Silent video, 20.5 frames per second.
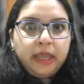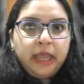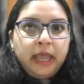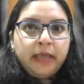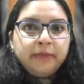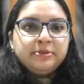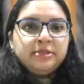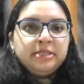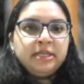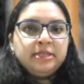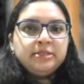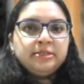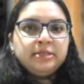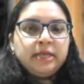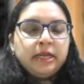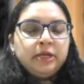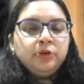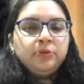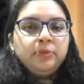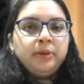Epstein's
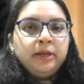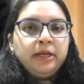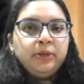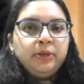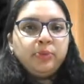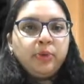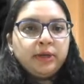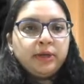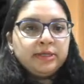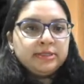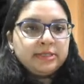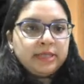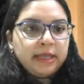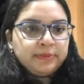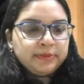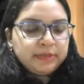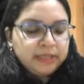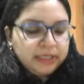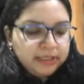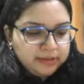anomaly. What is
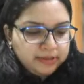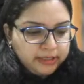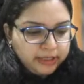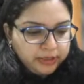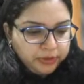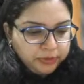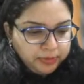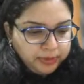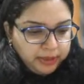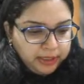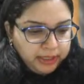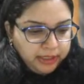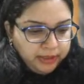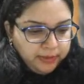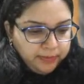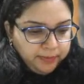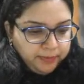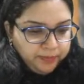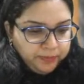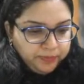Epstein's anomaly?
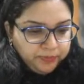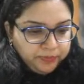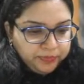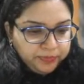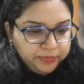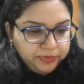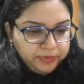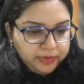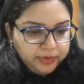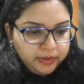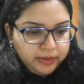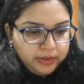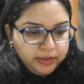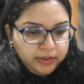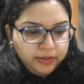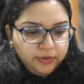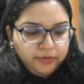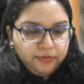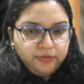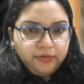
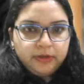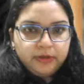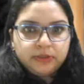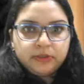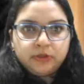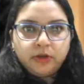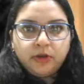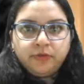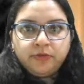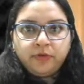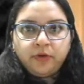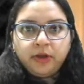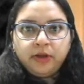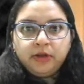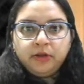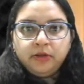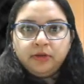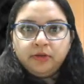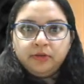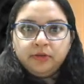First of
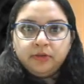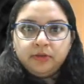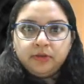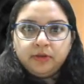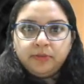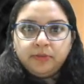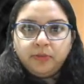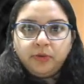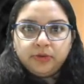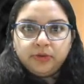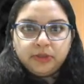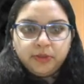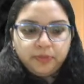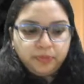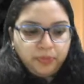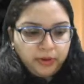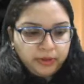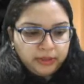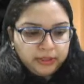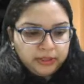all, the most
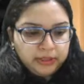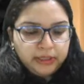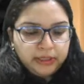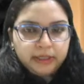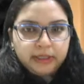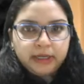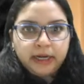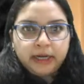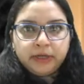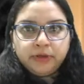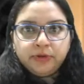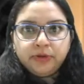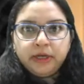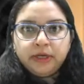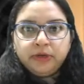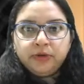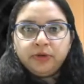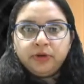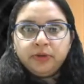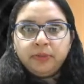important thing that you
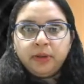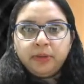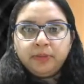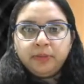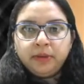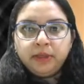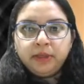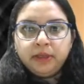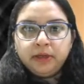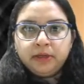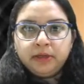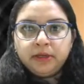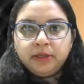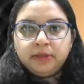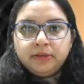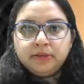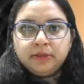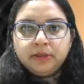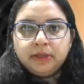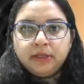need to remember here
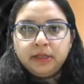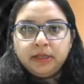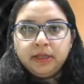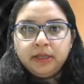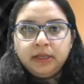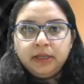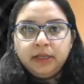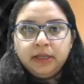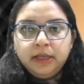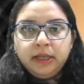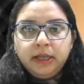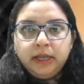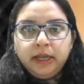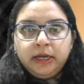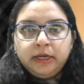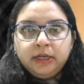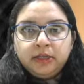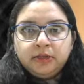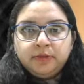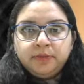is
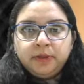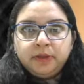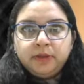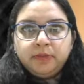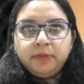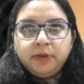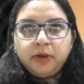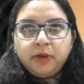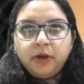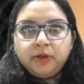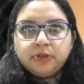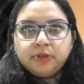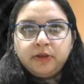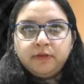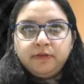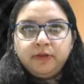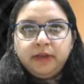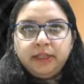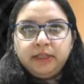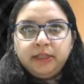it is because
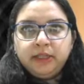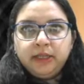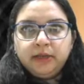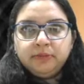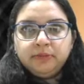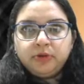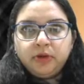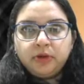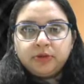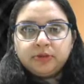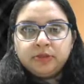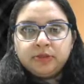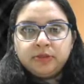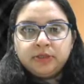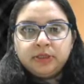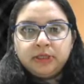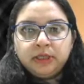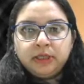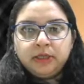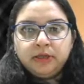of lithium
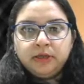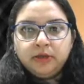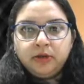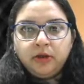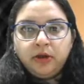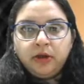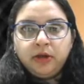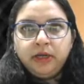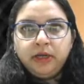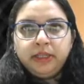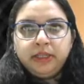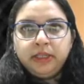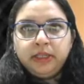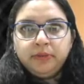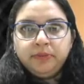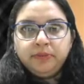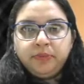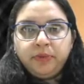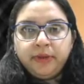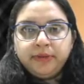toxicity or
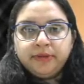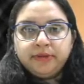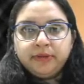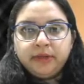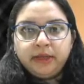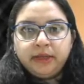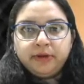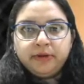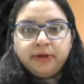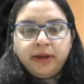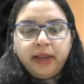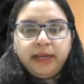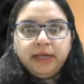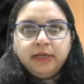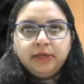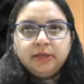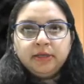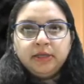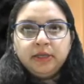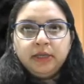lithium poisoning,
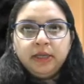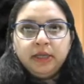right?